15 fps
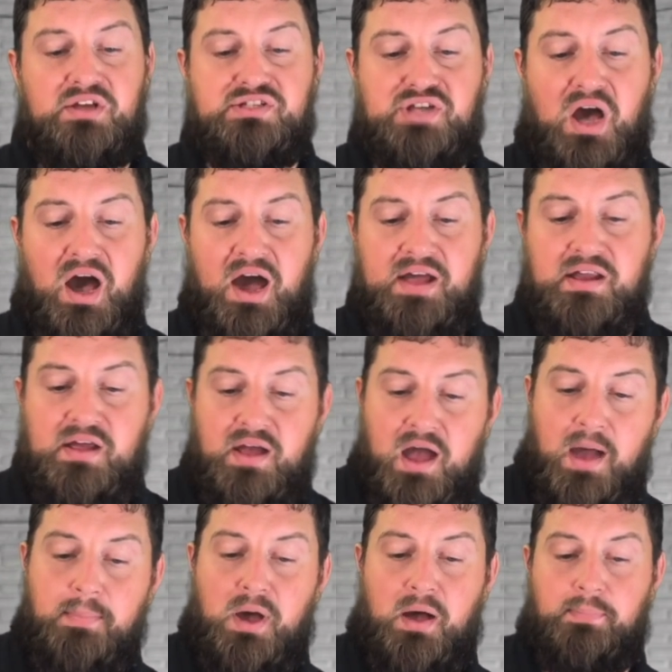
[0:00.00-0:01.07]
taught
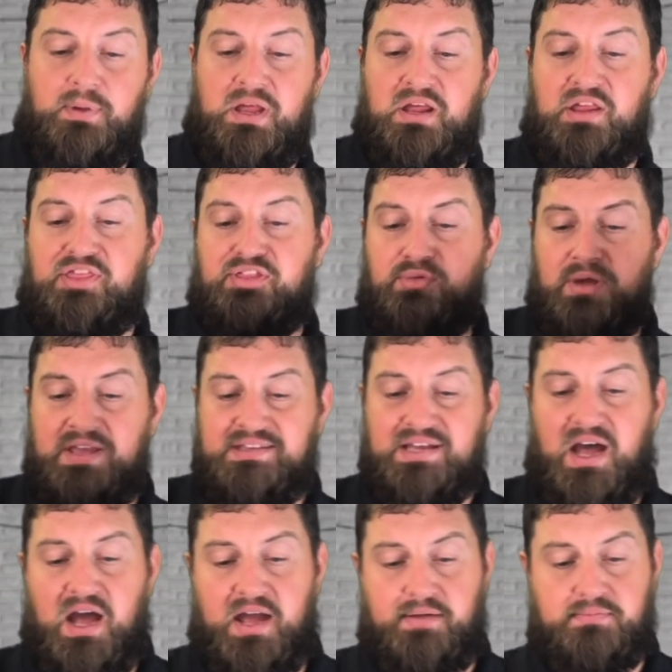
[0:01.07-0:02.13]
about being three
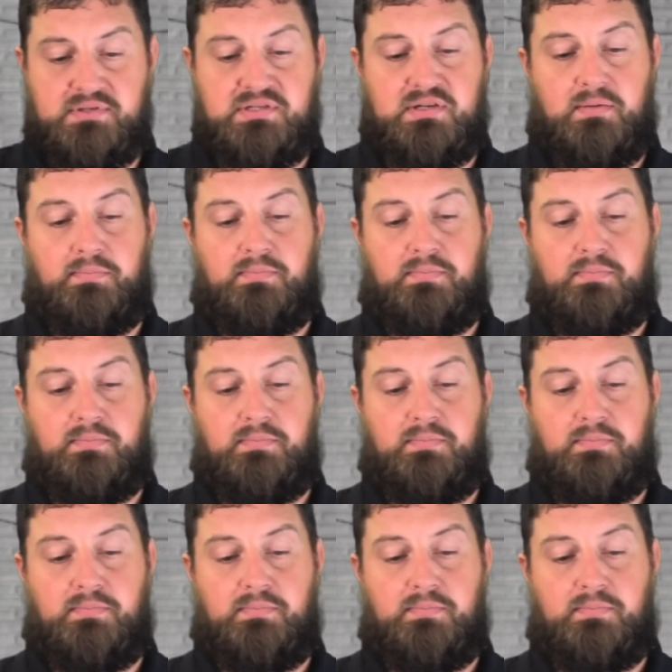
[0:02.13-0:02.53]
times,